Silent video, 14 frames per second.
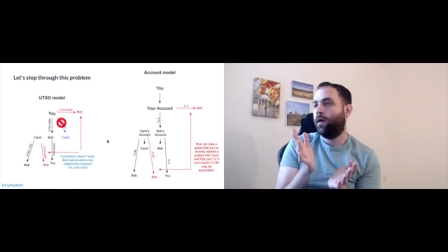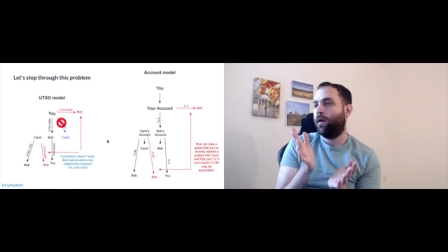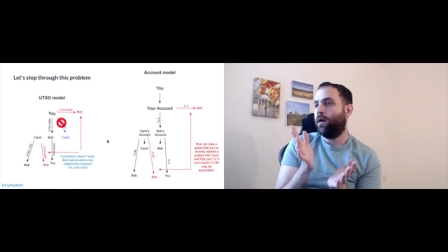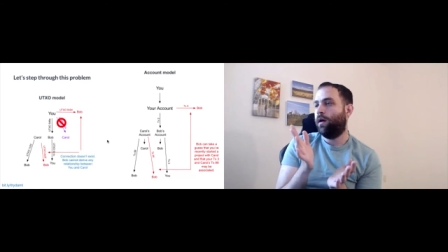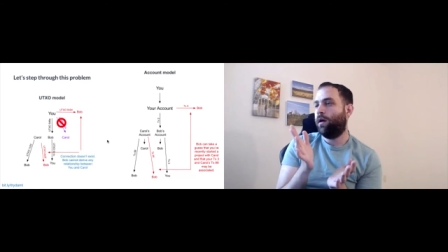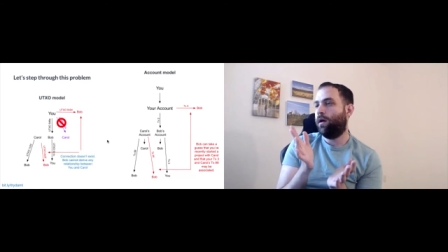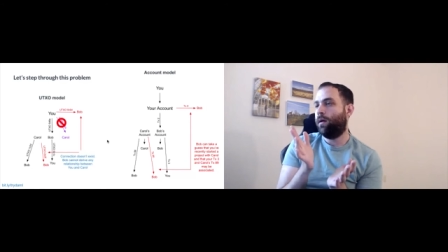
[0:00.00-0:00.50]

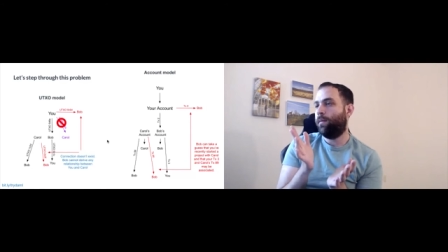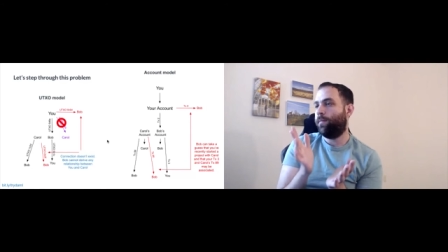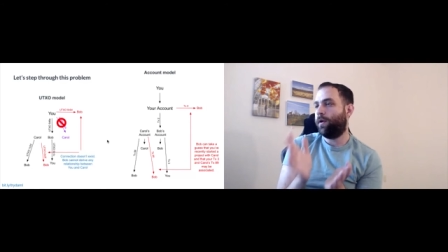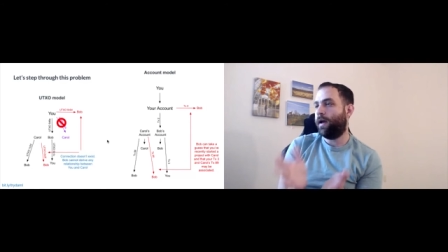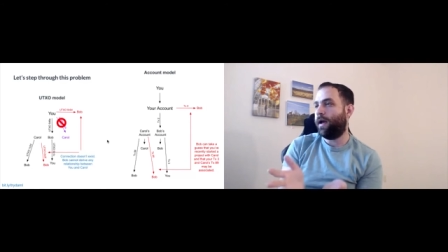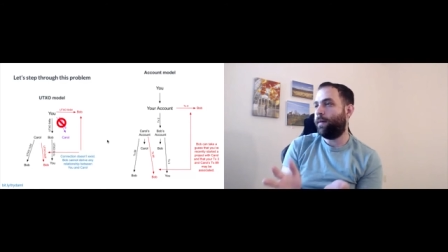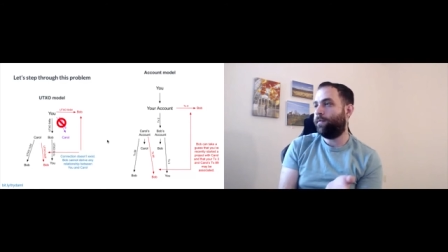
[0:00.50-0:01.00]
uh,
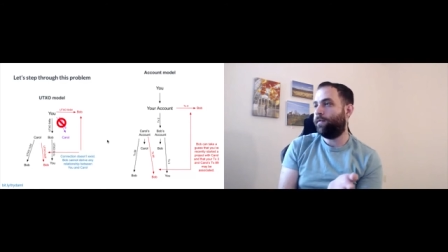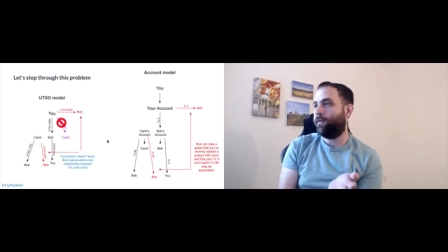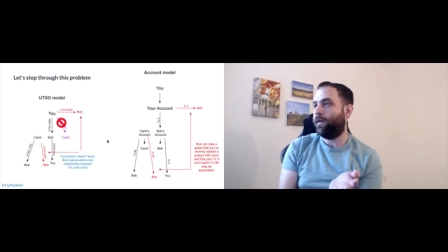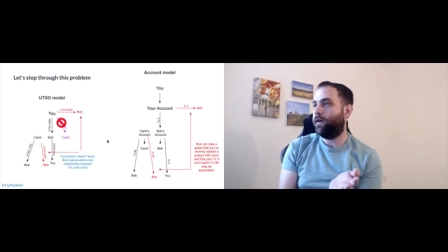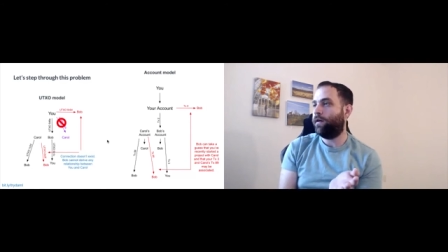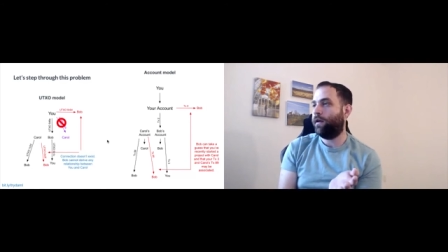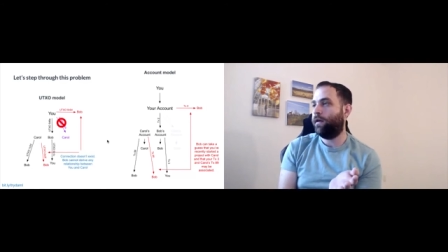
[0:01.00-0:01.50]
perhaps
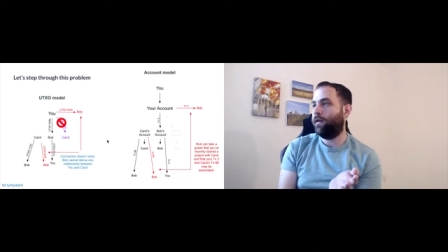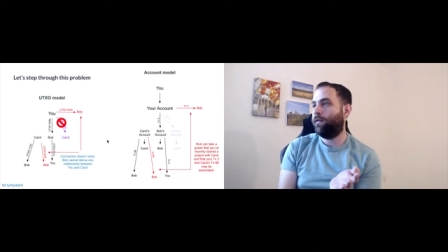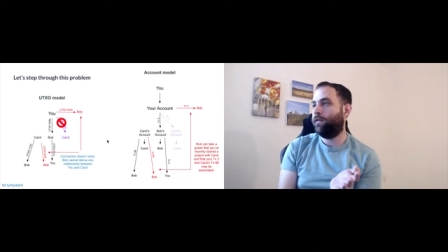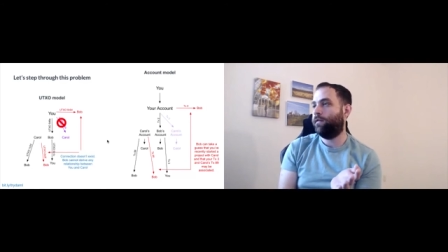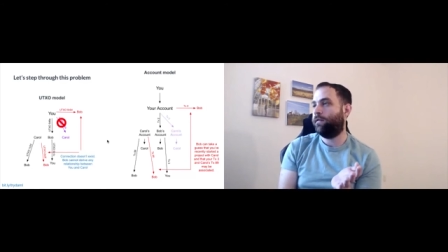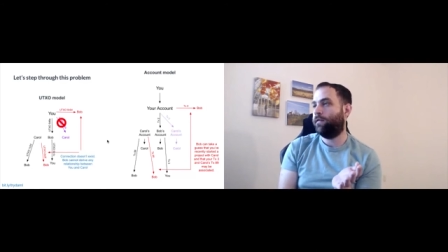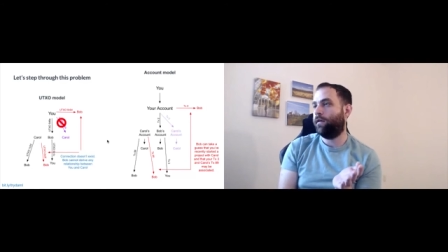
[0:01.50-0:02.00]
there
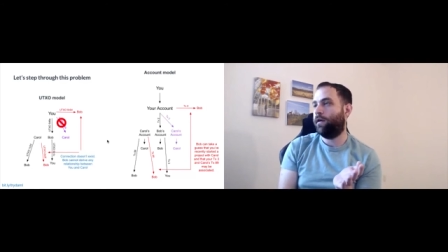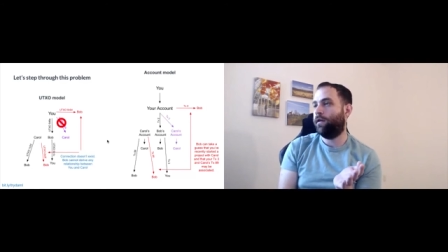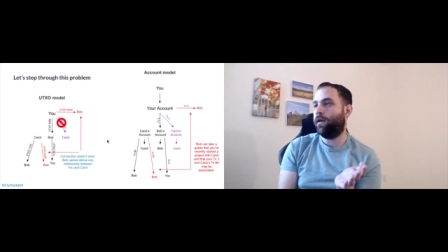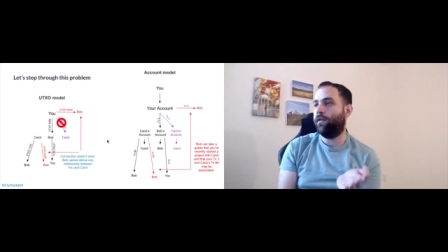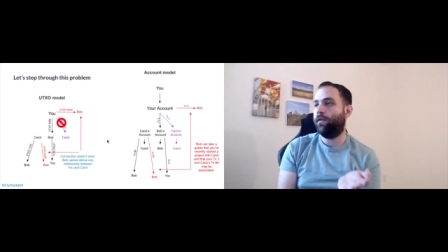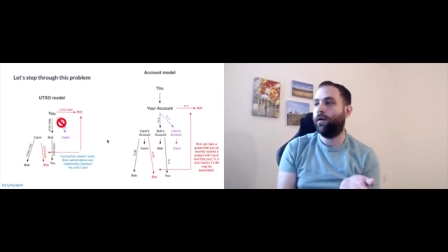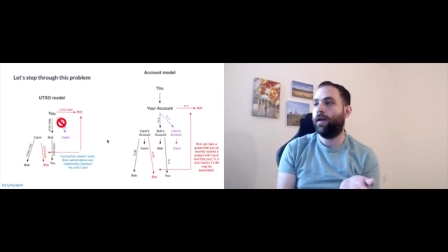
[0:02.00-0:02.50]
is
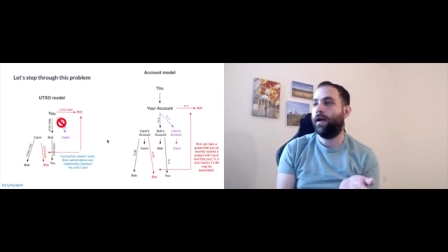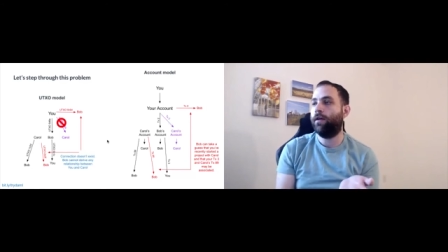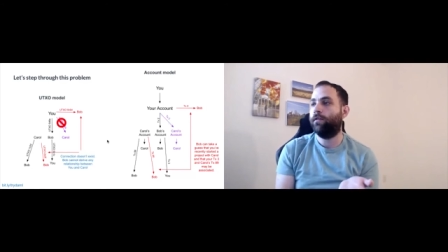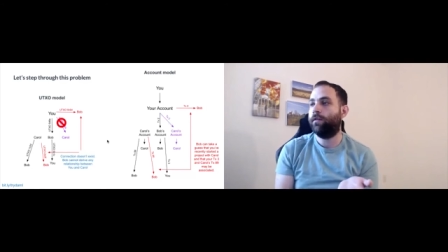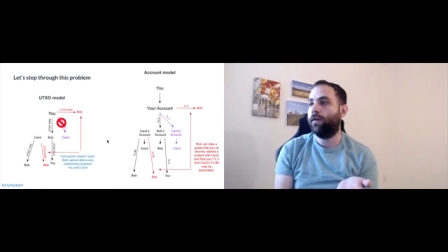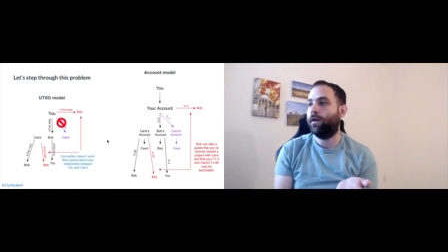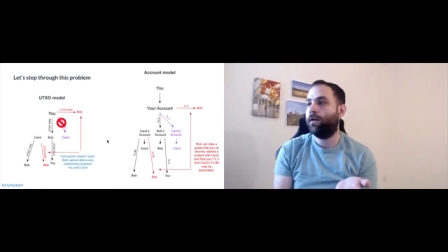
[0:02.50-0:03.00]
another
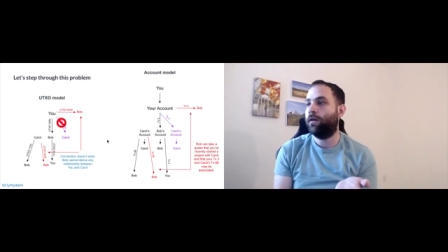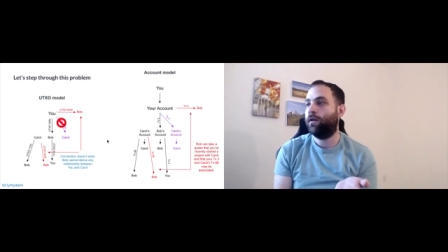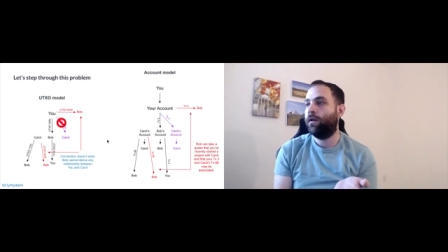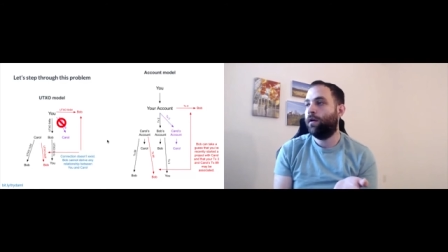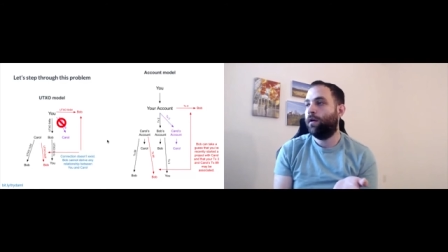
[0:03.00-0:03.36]
account here,